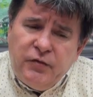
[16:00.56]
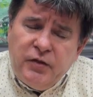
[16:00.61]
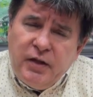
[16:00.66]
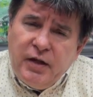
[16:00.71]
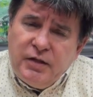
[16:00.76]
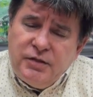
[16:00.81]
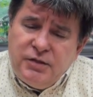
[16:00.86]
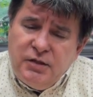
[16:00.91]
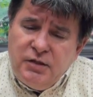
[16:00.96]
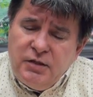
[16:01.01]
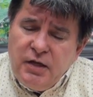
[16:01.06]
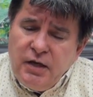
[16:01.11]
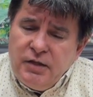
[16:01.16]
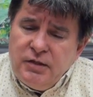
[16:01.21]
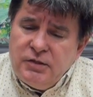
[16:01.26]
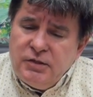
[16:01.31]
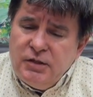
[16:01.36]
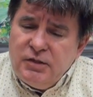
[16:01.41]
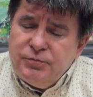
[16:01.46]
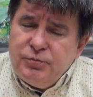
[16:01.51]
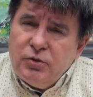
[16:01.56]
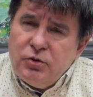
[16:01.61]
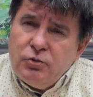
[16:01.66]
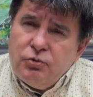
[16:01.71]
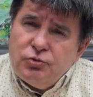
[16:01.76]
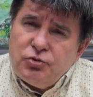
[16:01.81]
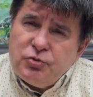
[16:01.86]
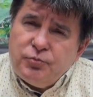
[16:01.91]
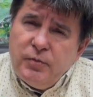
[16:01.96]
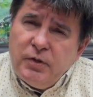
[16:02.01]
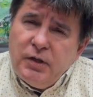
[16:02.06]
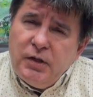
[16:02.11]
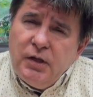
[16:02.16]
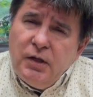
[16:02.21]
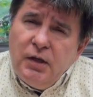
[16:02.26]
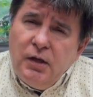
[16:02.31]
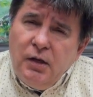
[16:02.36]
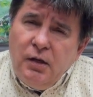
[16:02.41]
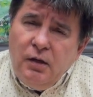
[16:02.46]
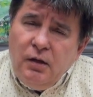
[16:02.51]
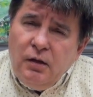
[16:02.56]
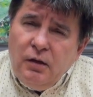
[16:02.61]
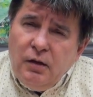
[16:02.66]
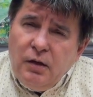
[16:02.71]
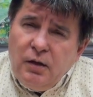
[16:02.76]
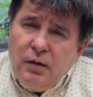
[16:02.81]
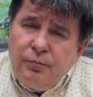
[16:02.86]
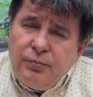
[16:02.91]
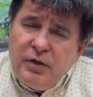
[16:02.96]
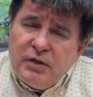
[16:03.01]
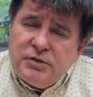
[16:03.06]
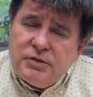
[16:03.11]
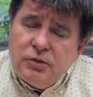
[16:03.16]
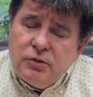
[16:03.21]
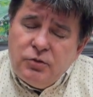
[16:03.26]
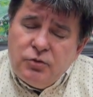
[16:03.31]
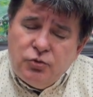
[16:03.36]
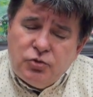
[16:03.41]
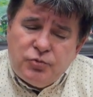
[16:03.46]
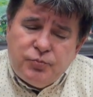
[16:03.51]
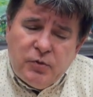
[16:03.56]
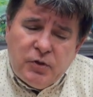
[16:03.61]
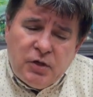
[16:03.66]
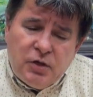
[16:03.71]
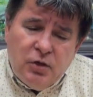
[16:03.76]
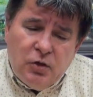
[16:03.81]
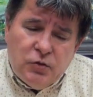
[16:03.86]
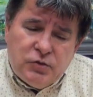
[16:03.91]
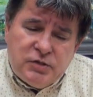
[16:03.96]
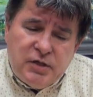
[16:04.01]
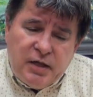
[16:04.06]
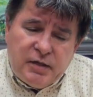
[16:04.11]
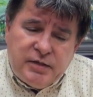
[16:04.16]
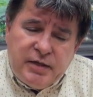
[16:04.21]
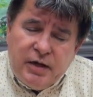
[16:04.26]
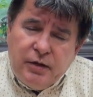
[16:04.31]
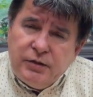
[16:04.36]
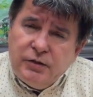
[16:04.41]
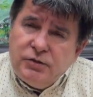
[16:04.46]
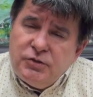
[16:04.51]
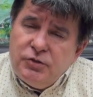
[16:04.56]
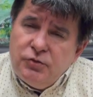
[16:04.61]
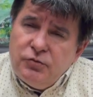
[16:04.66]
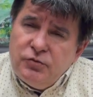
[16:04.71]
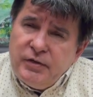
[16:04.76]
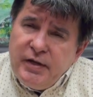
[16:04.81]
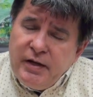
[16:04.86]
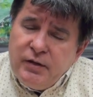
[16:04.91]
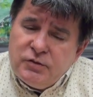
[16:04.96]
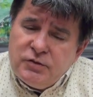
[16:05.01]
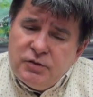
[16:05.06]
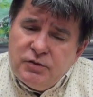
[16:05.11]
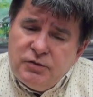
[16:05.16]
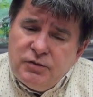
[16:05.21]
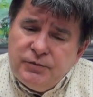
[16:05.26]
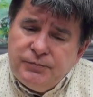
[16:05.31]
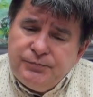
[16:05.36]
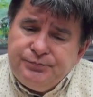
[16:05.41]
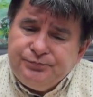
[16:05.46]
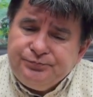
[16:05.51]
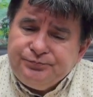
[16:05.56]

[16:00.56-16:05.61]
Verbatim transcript: in the 1990s, but Kuchma, uh, President Kuchma closed that down in 2000,